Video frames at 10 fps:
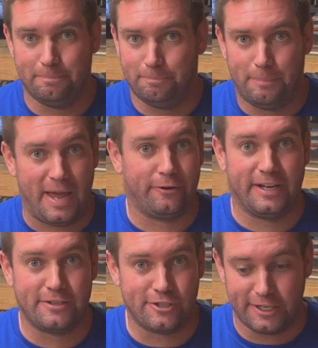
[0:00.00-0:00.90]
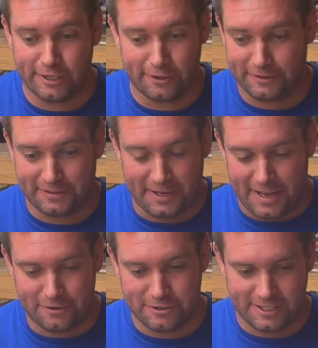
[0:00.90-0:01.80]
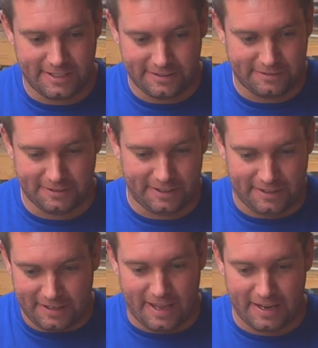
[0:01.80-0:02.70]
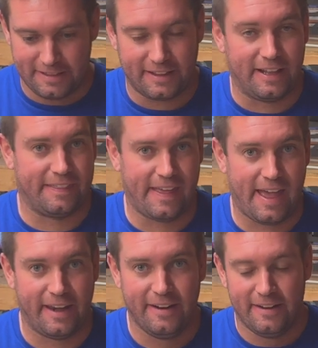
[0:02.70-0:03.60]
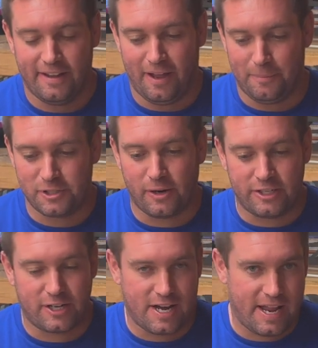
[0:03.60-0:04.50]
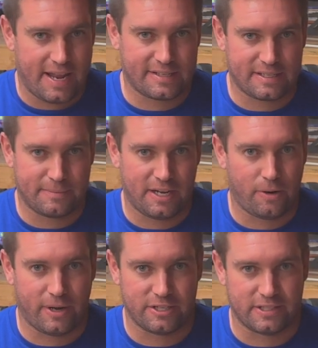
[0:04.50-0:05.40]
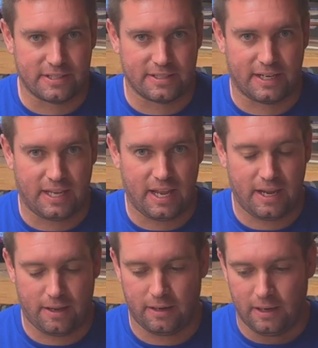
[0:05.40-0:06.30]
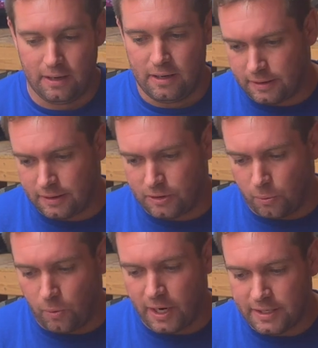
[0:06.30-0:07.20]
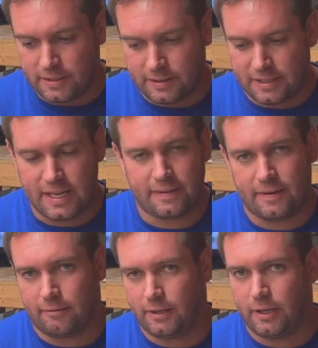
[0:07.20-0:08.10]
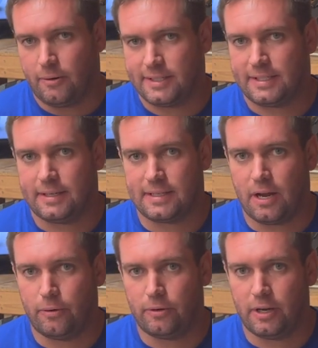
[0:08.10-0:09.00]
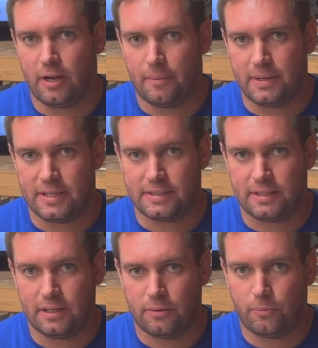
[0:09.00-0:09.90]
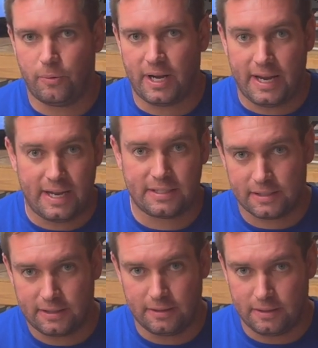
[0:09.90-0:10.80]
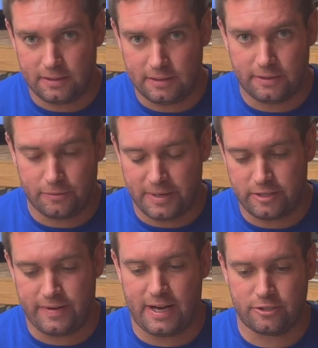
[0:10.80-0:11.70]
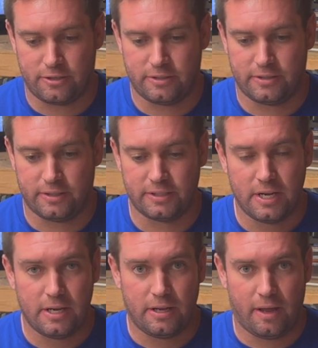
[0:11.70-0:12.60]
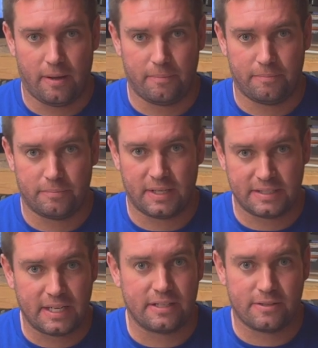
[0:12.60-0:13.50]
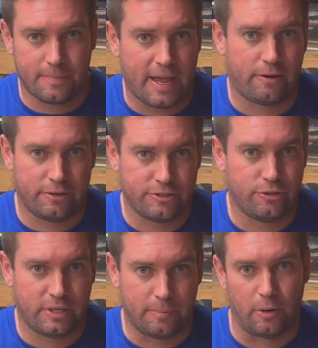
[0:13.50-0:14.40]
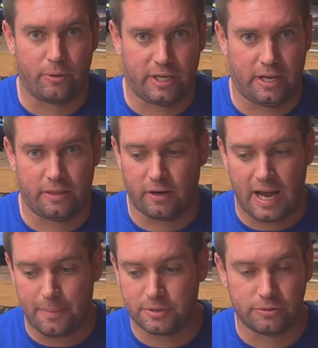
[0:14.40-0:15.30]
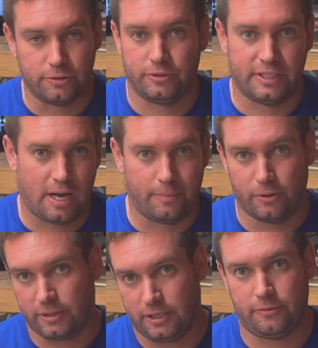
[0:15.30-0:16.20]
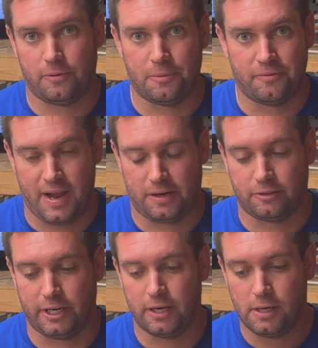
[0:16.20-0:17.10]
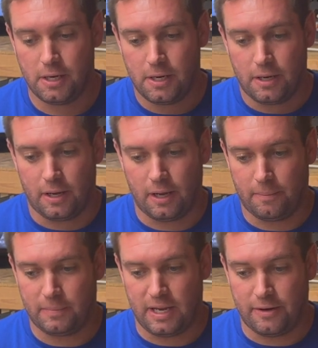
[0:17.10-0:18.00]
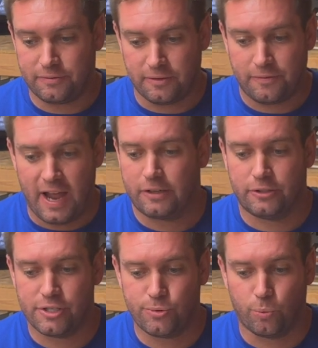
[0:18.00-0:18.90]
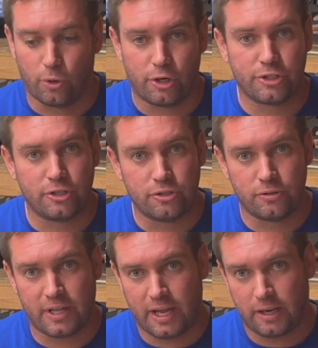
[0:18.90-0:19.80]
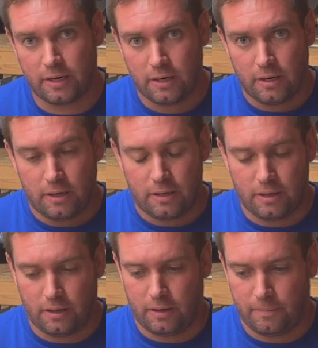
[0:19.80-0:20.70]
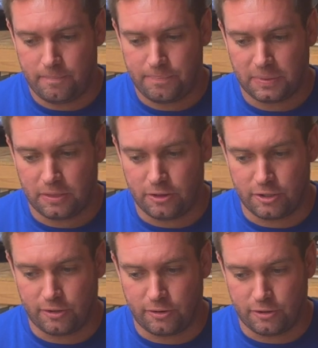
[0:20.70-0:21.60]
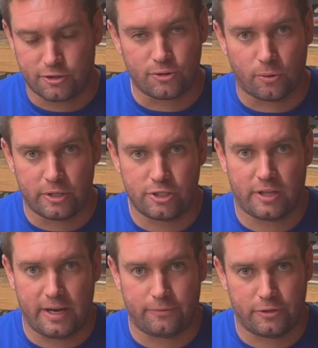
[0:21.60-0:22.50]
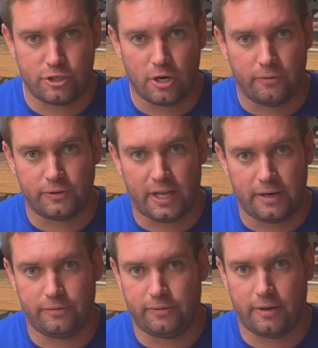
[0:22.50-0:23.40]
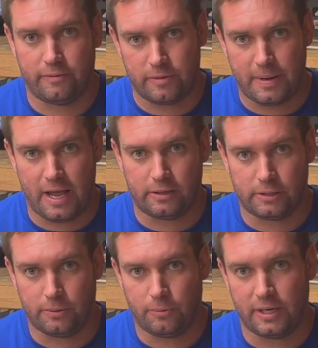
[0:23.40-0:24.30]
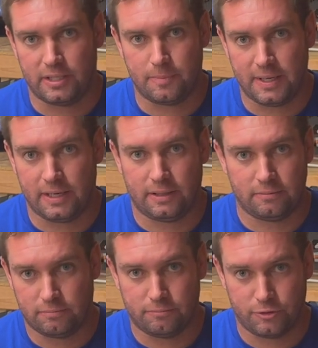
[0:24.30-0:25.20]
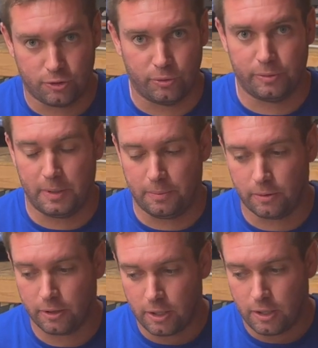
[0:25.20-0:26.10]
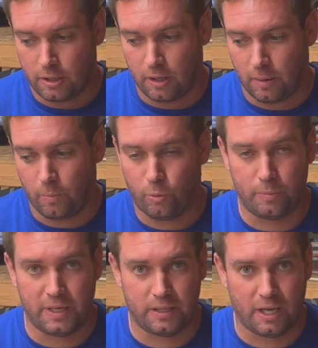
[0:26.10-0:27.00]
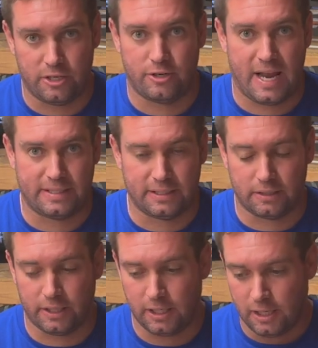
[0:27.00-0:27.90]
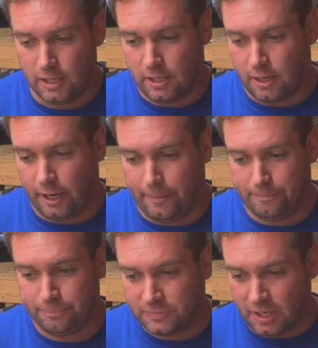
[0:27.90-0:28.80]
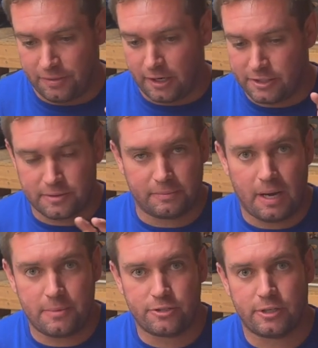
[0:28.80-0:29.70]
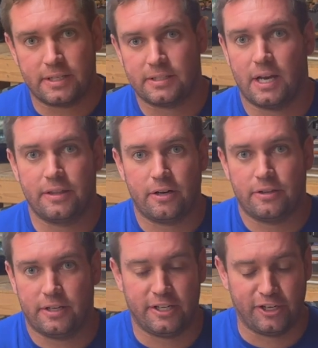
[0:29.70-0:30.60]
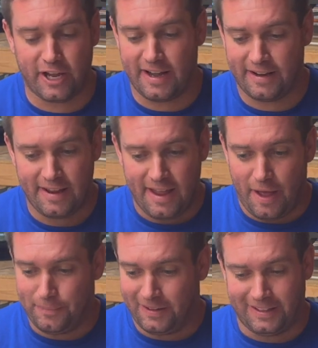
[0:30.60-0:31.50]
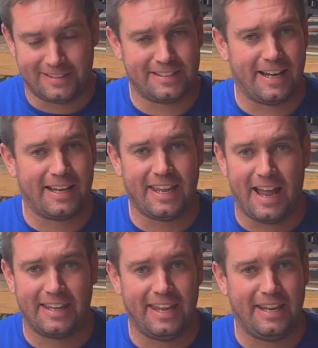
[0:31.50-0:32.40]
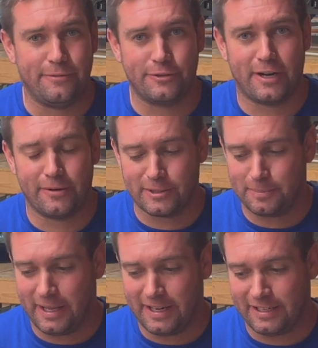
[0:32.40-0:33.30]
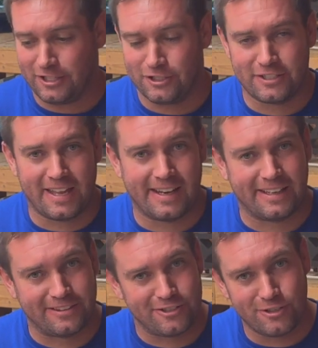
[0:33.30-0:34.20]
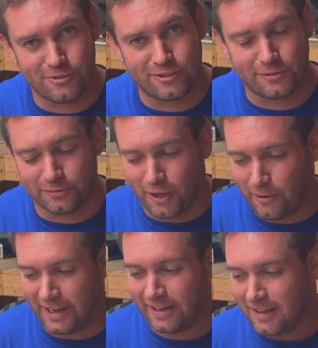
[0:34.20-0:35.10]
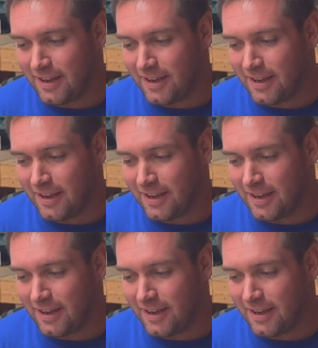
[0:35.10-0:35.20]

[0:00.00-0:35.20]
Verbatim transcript: battery engineer, you know, energy, anything like that. Um, so I try to ask as many questions as I can the one thing that really always stands out um, is that when I ask the, the different manufacturers this, um, they say that the batteries do need broken in. They're absolutely not broken in from the factory. Um, if the factories were to do that, um, the, the storage life or the shelf life of the battery when it's being sold to people um, would be cut drastically. Um, there's some chemistry inside there that you kind of, like I said, I, I can't even try to explain it. You just got to get the juices flowing.